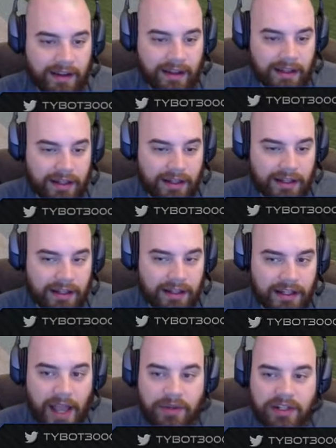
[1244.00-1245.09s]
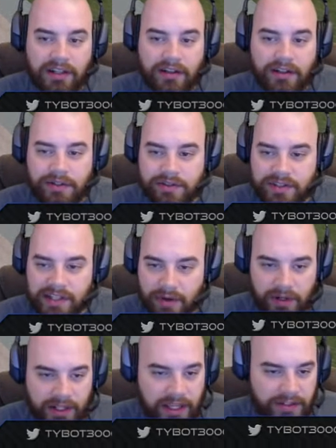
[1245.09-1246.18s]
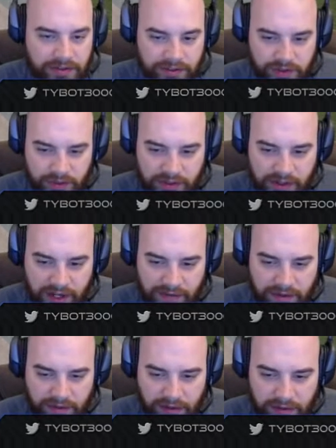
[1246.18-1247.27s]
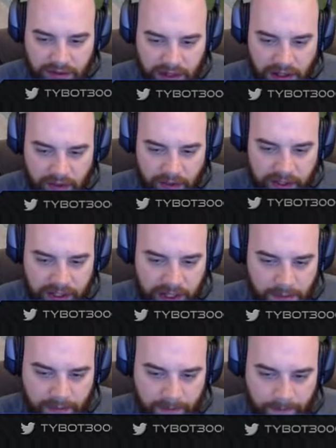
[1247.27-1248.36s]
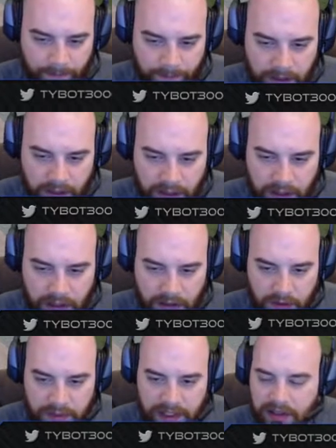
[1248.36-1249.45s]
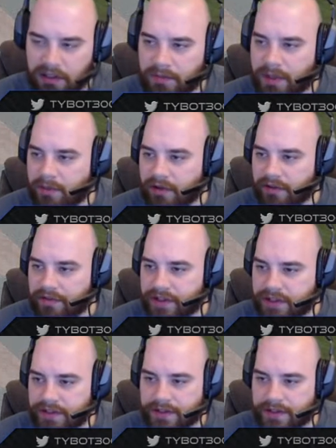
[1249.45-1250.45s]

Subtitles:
And we did lose that one canister, so we don't have to throttle all the way up. We'll be a little bit more efficient.